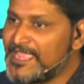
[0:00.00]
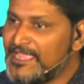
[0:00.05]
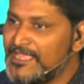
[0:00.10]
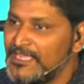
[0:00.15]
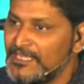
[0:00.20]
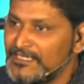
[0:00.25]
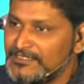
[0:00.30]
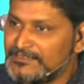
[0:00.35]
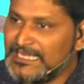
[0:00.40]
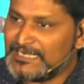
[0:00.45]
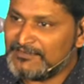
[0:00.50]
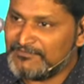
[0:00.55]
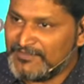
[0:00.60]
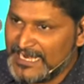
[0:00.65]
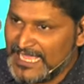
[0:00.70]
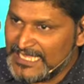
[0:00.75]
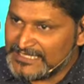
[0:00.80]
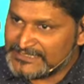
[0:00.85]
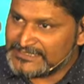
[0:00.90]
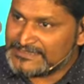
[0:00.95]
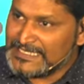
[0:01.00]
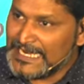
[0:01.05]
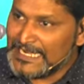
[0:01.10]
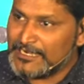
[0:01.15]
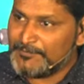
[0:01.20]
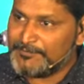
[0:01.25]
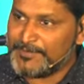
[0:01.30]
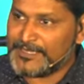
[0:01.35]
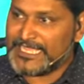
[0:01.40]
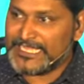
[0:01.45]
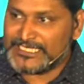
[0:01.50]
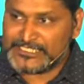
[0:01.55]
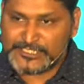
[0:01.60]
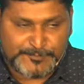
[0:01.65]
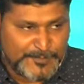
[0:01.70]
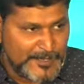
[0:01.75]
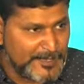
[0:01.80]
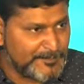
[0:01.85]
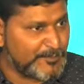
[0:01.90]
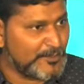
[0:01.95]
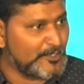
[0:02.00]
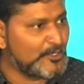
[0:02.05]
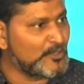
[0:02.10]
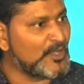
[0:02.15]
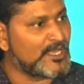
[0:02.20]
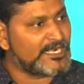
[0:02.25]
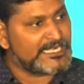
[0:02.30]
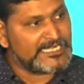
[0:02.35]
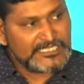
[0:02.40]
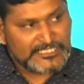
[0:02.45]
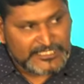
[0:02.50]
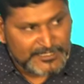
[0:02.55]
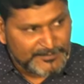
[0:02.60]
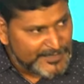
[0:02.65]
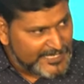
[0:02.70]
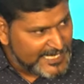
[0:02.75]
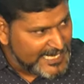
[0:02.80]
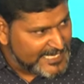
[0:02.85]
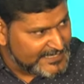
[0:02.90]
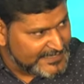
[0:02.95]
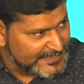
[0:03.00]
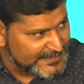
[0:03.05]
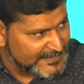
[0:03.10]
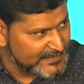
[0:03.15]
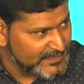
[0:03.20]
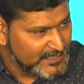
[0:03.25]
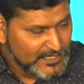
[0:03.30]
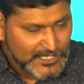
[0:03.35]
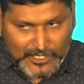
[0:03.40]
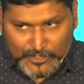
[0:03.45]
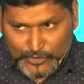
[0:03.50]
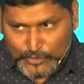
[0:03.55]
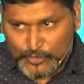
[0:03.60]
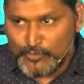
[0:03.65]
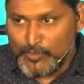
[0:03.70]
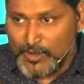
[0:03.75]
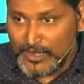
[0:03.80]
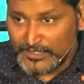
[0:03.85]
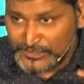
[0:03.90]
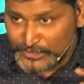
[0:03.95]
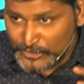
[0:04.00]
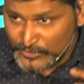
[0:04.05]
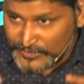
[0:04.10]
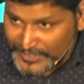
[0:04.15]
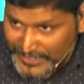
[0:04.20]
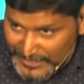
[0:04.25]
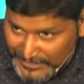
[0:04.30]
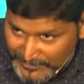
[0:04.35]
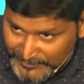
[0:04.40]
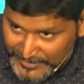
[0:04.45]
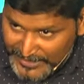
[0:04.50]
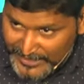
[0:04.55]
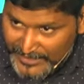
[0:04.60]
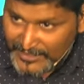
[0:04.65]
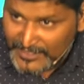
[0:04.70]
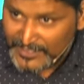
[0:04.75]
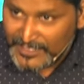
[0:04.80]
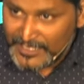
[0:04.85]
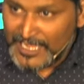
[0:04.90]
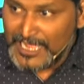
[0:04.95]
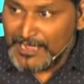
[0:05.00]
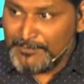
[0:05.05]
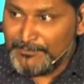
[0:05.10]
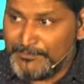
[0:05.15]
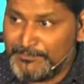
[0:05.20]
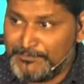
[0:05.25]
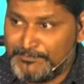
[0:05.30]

pray that when I stand up against people who are intimidating, who want to kill me,